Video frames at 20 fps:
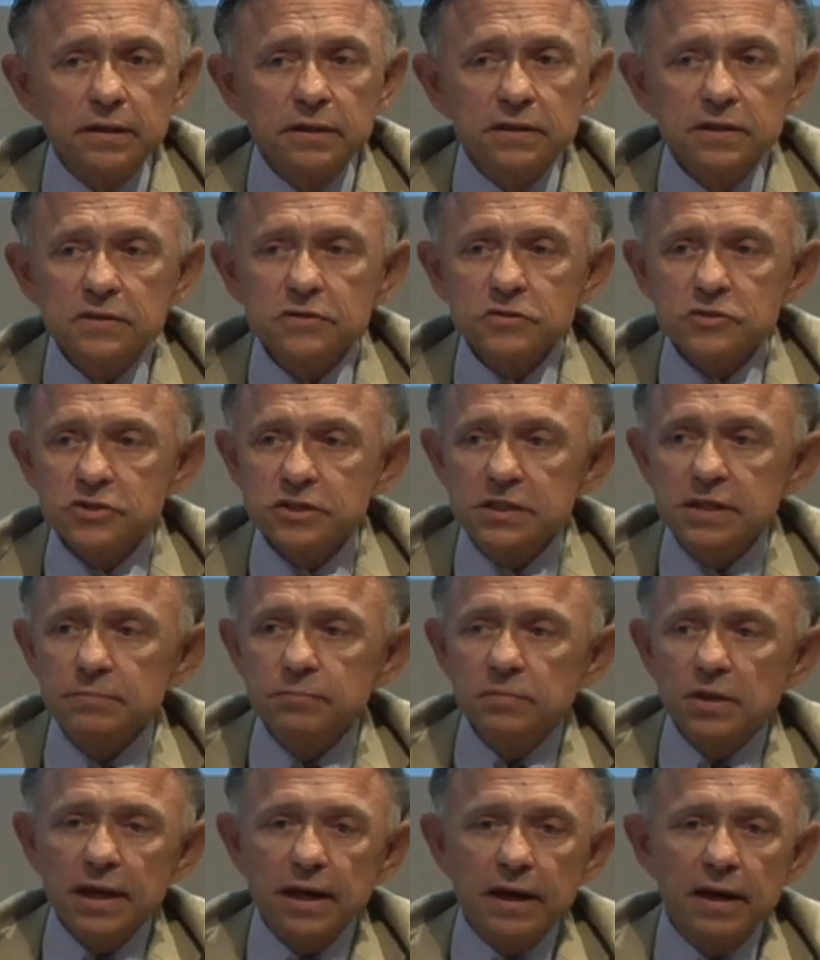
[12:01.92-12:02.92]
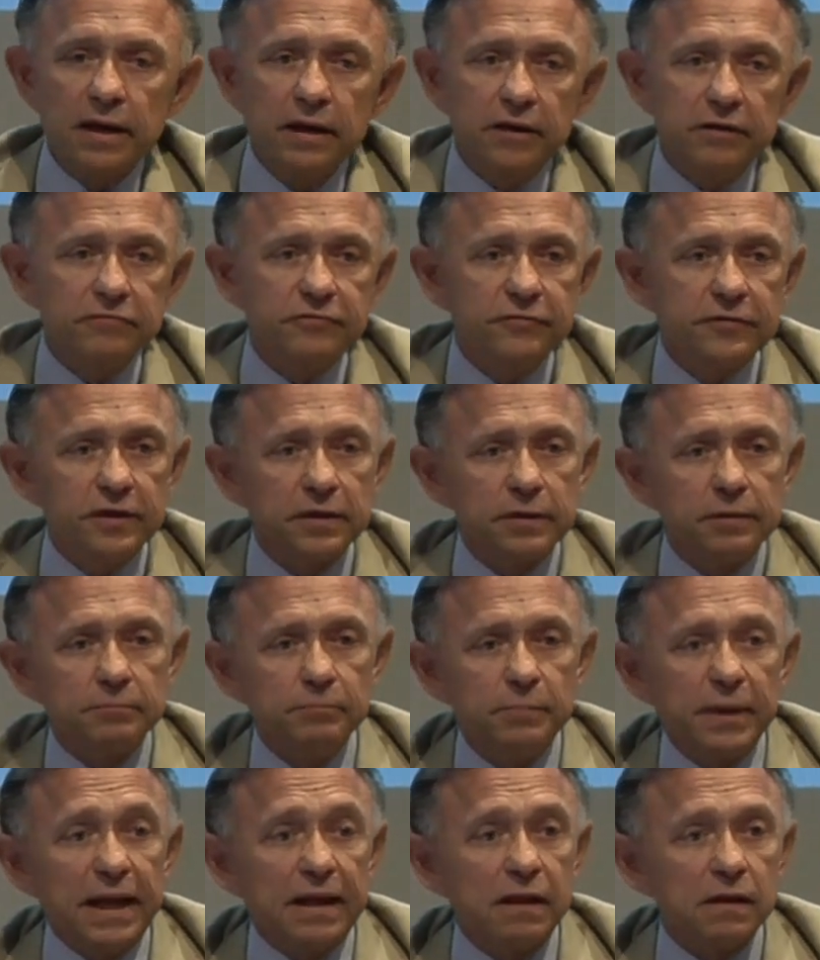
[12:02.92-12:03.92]
it didn't seem to have uh,
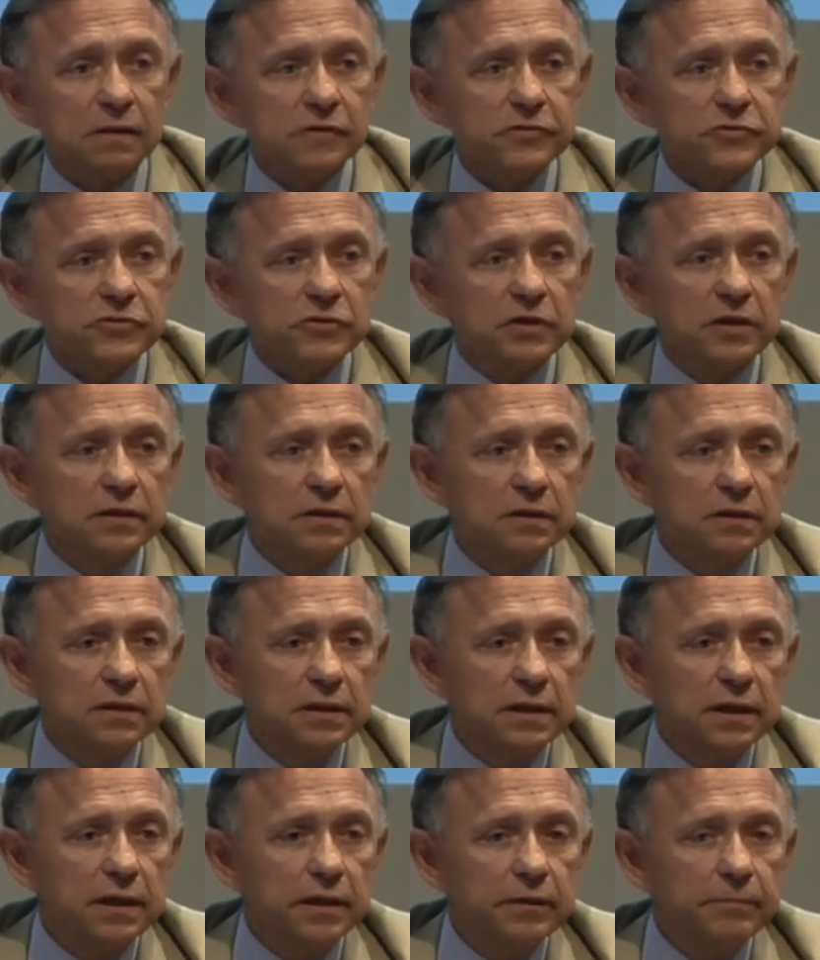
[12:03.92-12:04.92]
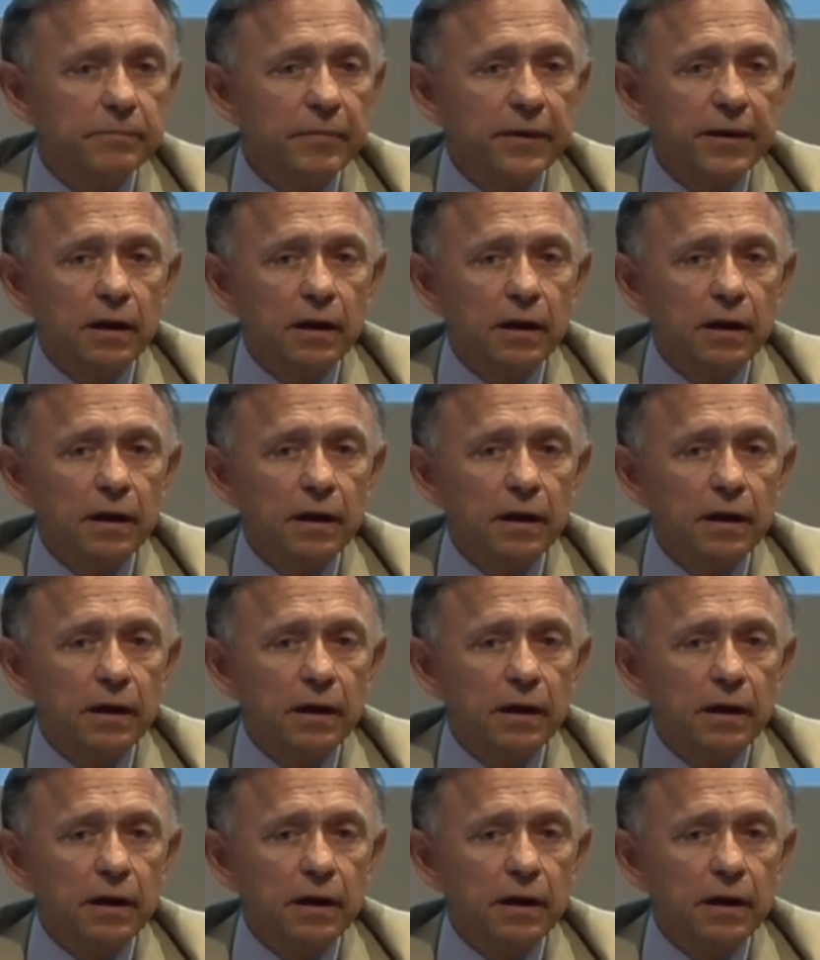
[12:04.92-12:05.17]
bells and uh,